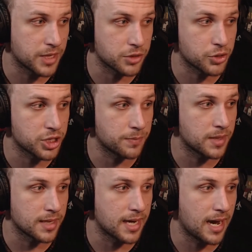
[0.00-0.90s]
ship
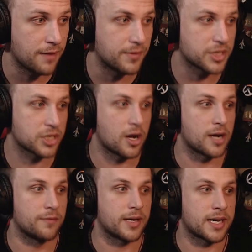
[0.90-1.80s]
that they have. It's
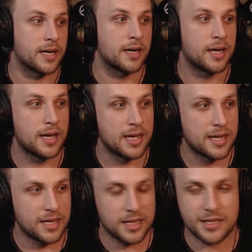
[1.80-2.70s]
kind of like a
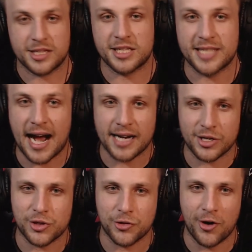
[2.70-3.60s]
Star
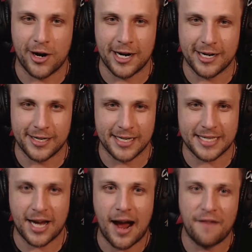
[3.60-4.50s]
Destroyer and a
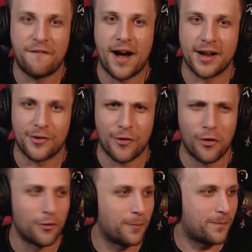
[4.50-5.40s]
TIE Fighter
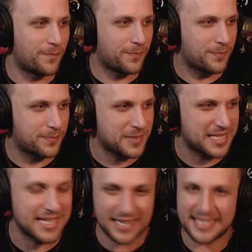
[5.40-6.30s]
all
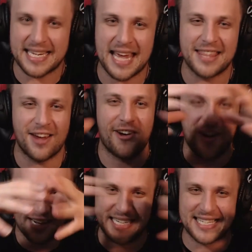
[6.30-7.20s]
stuck together,
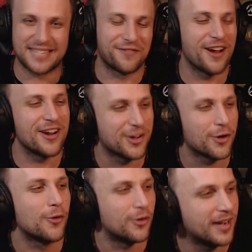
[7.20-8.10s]
and it's very
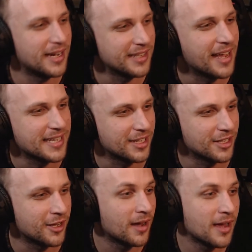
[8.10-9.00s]
cool. I like it a lot.